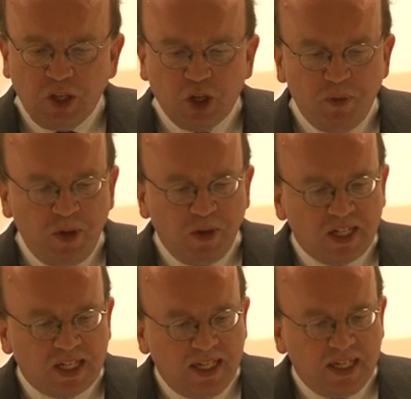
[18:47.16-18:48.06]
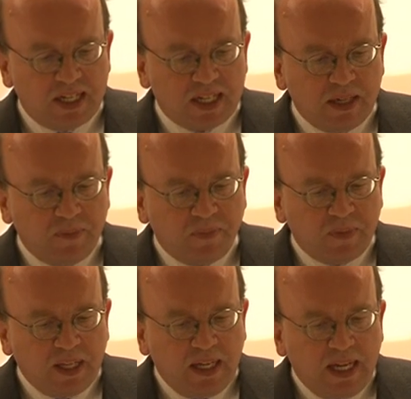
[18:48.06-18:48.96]
communities,
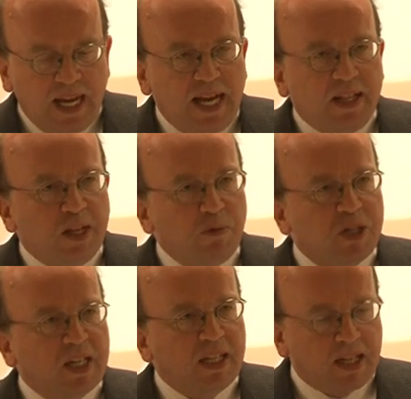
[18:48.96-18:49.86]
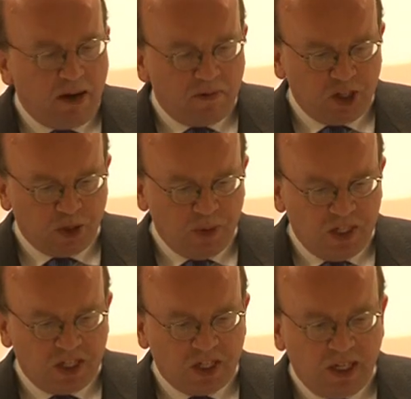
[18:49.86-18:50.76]
and there was
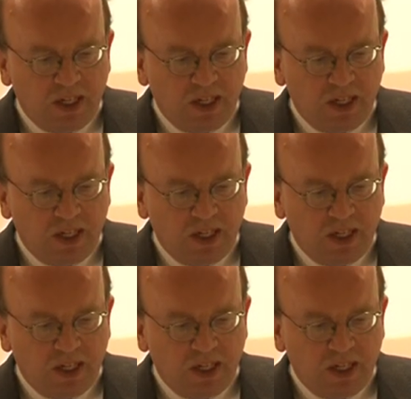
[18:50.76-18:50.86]
encouragement